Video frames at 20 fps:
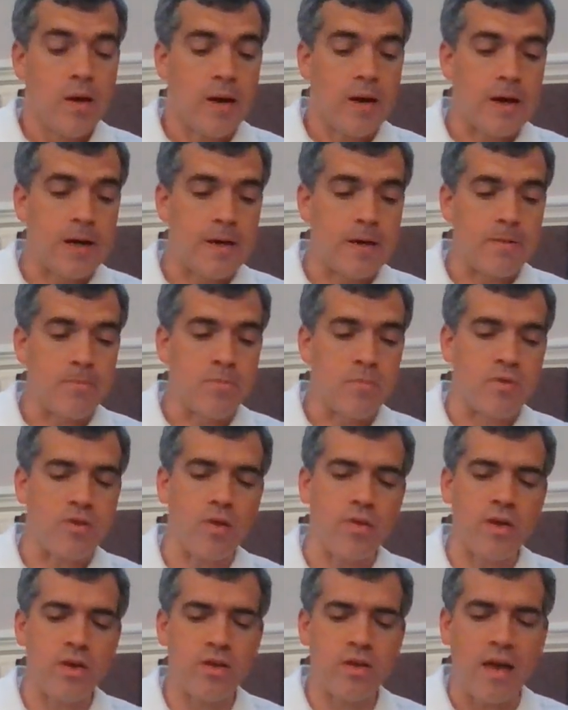Um,
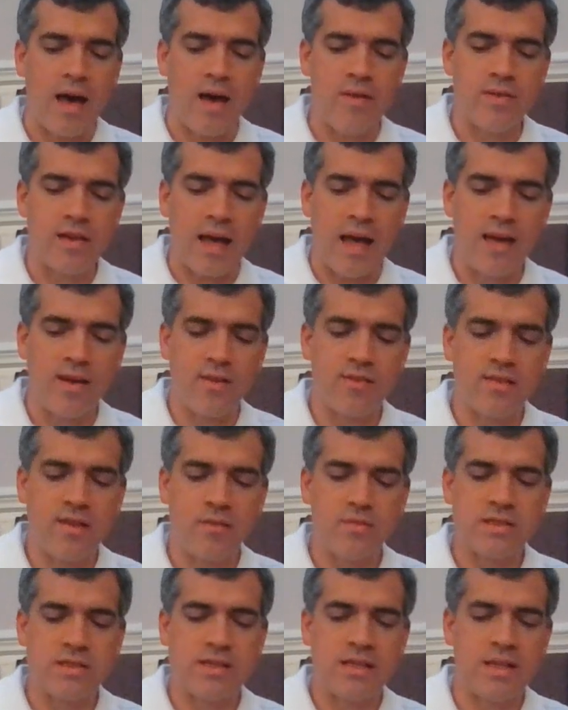so there you have it, Acts
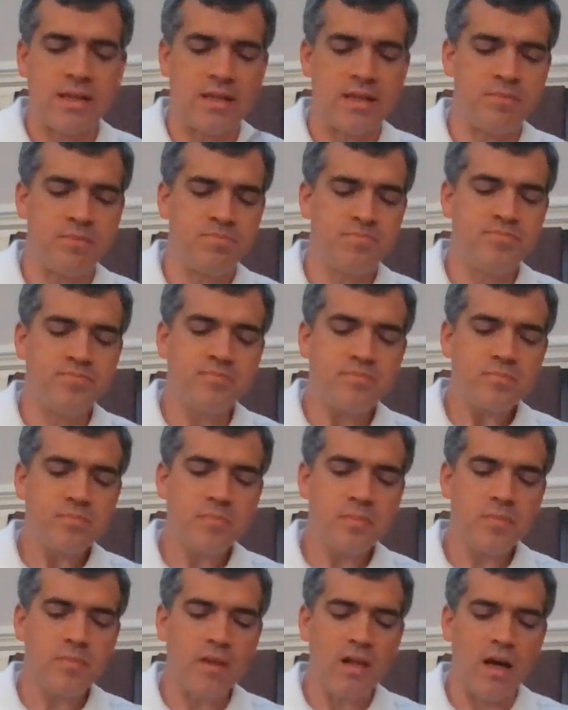17.
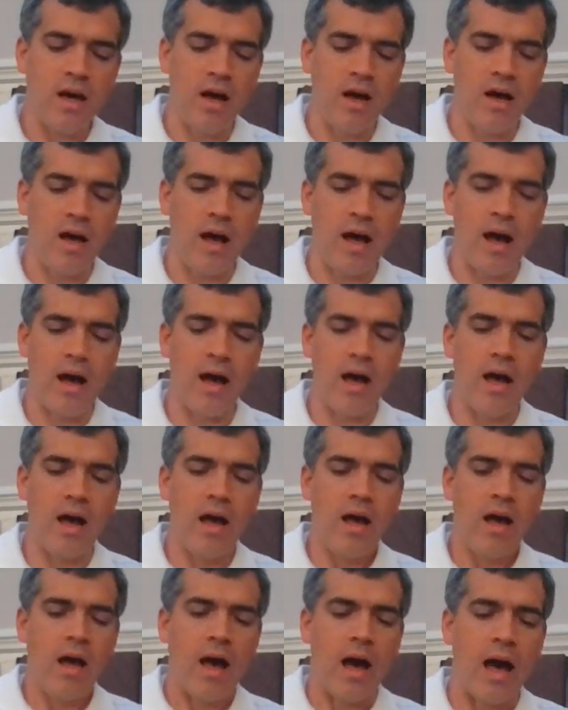Uh,
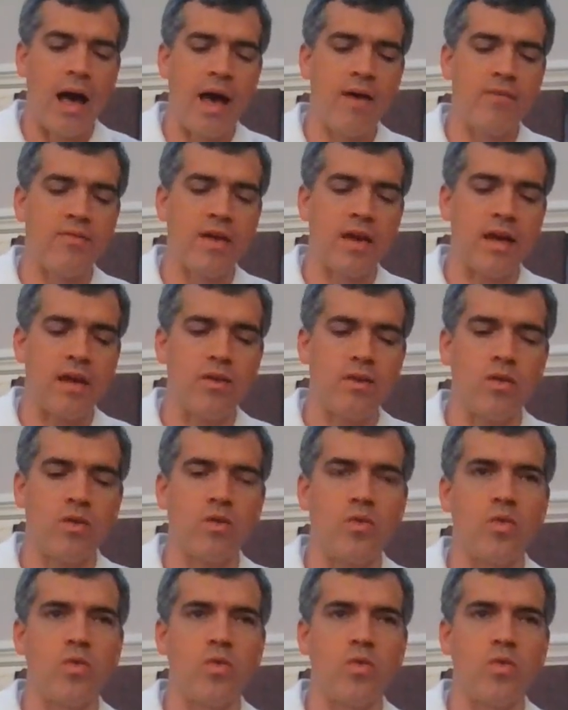I have a